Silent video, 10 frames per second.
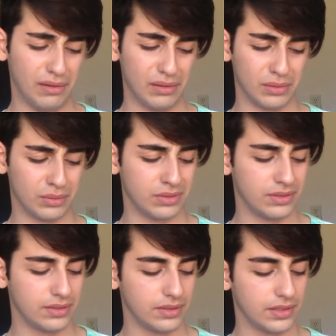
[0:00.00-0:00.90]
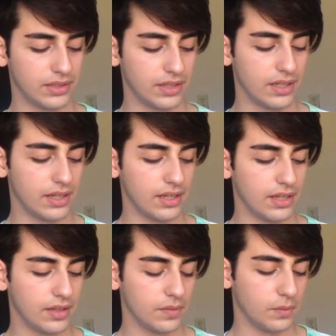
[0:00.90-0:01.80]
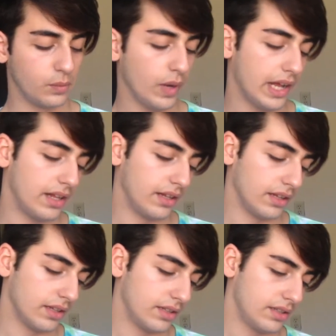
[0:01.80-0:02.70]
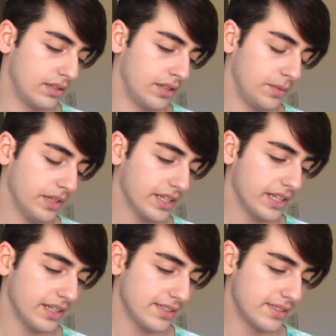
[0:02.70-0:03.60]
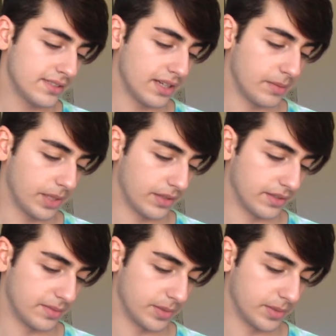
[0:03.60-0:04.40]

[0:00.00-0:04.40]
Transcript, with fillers: Oh. Well, what can I say about this